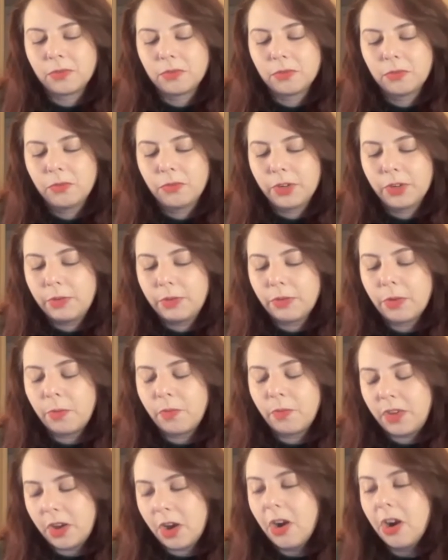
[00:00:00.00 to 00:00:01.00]
free roam
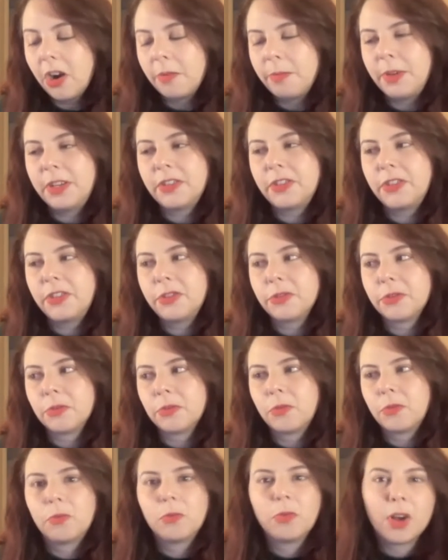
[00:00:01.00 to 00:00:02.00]
VR, because you're
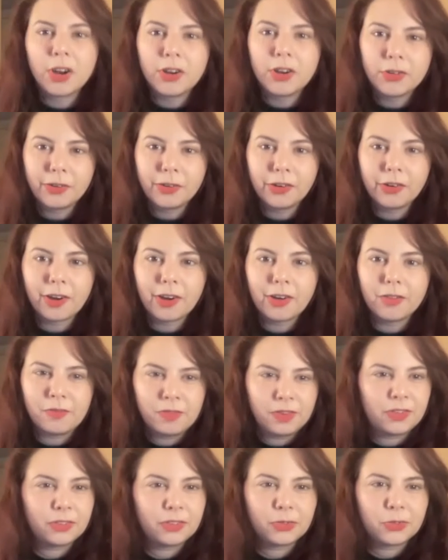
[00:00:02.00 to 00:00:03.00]
wandering around a
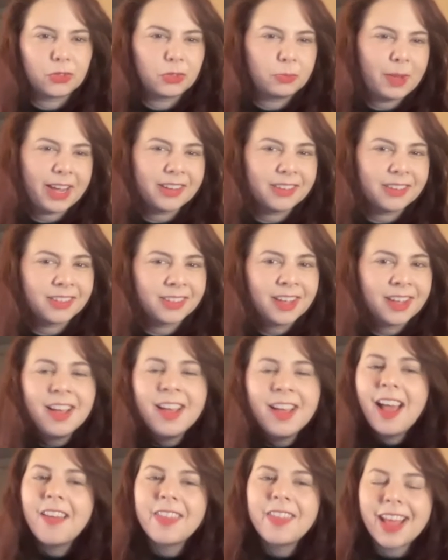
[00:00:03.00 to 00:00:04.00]
physical space.
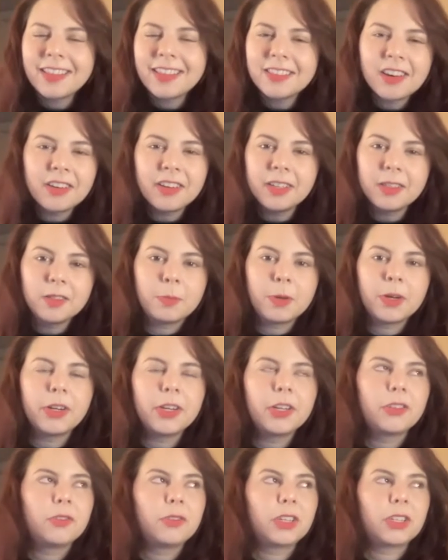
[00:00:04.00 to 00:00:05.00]
And that's not an
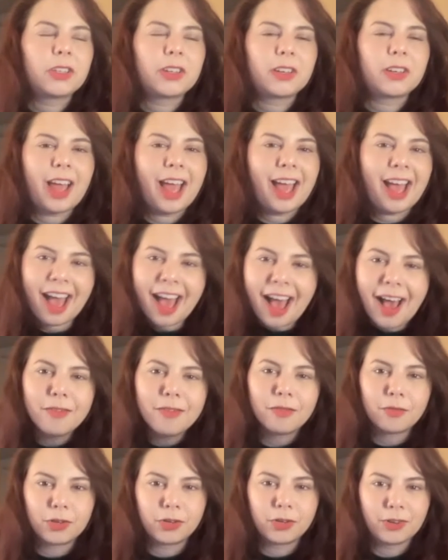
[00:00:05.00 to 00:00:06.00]
experience you get to
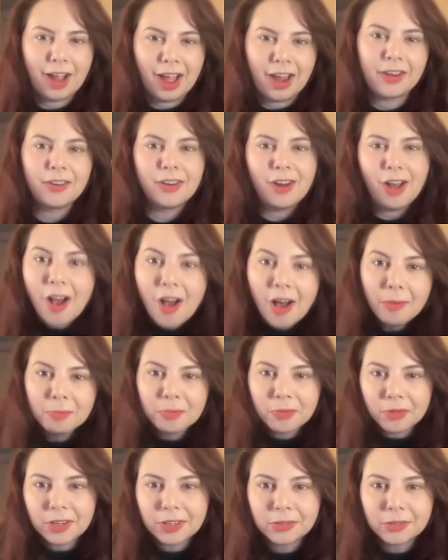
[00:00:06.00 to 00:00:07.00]
have when you're at an
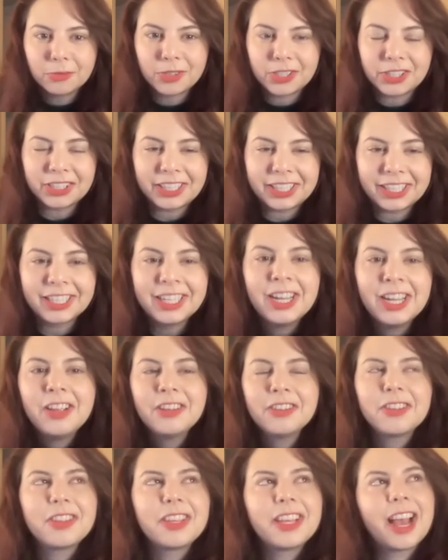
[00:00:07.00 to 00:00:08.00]
opera, really.
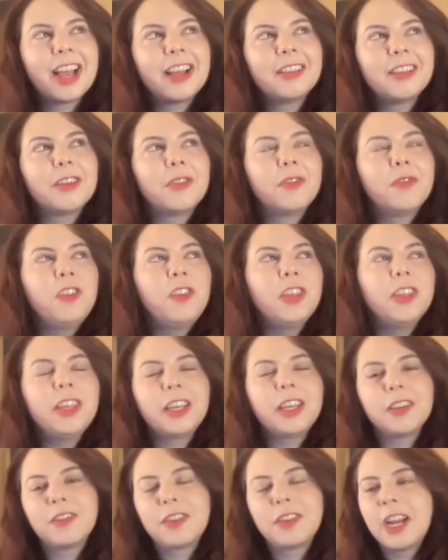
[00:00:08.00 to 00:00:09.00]
So the
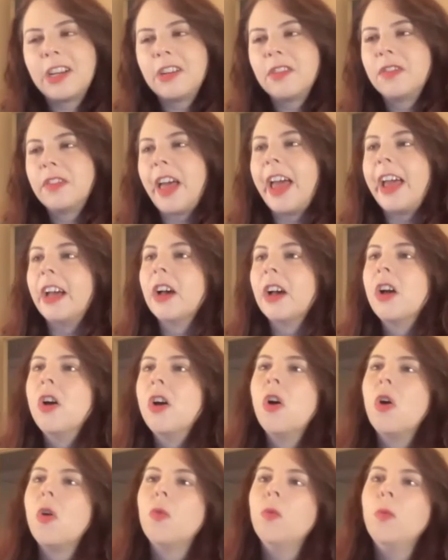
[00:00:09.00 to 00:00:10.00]
feeling of kind of like
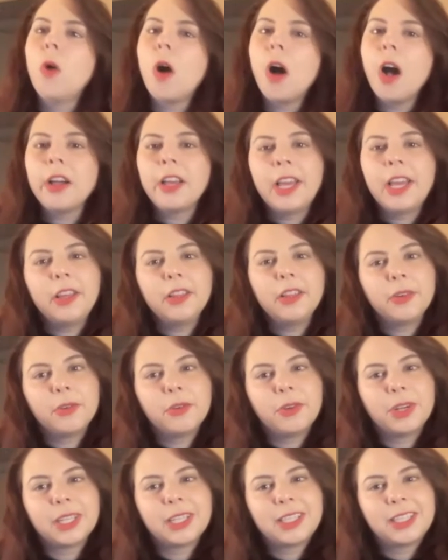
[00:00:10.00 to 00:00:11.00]
walking
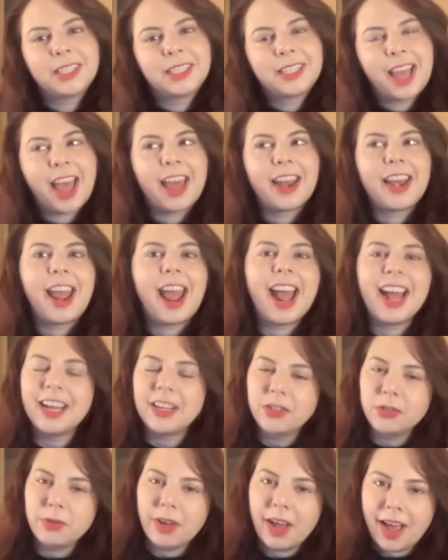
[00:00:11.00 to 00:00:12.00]
through a set
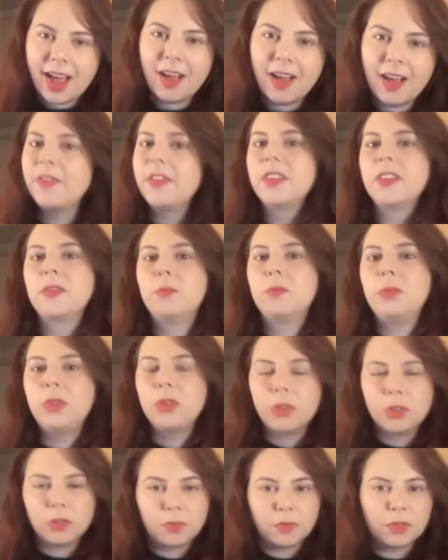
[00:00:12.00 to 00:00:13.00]
as you have this
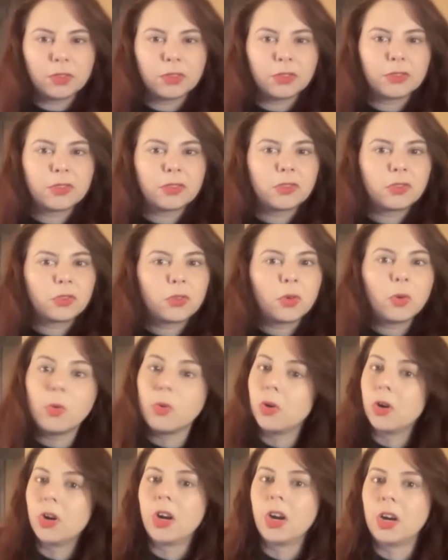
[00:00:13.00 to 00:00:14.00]
beautiful
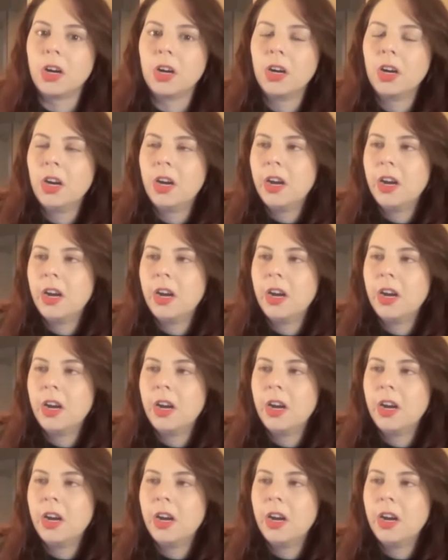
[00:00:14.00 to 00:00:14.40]
score